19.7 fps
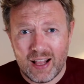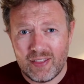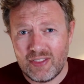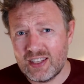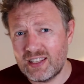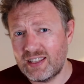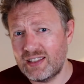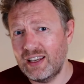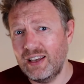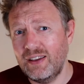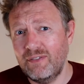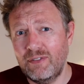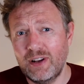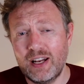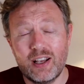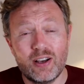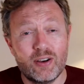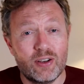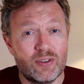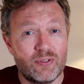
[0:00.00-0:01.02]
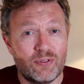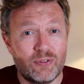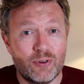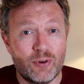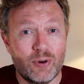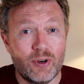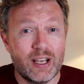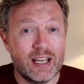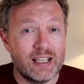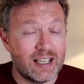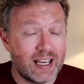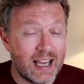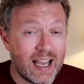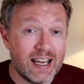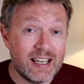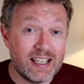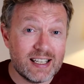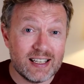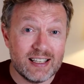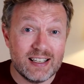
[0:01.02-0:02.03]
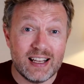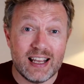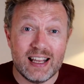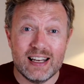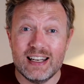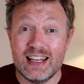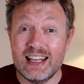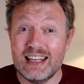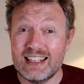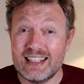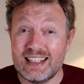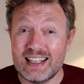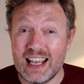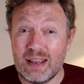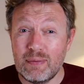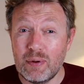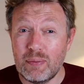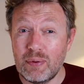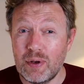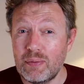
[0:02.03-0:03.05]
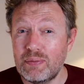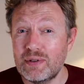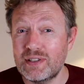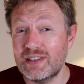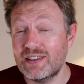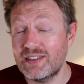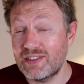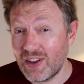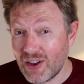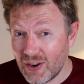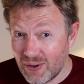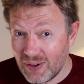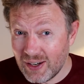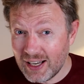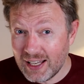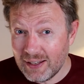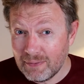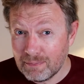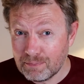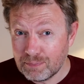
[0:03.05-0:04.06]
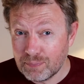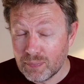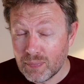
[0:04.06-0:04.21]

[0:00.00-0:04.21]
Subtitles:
This video is for education and entertainment purposes only.